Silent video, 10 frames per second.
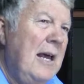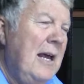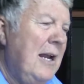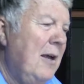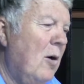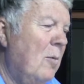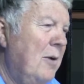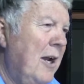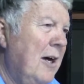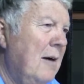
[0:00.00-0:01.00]
and he
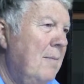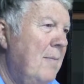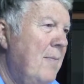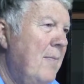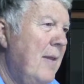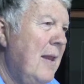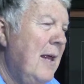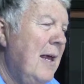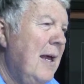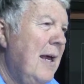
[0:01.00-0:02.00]
opened it up,
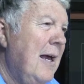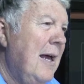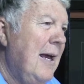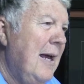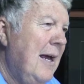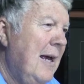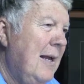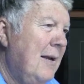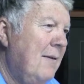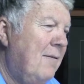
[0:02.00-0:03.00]
and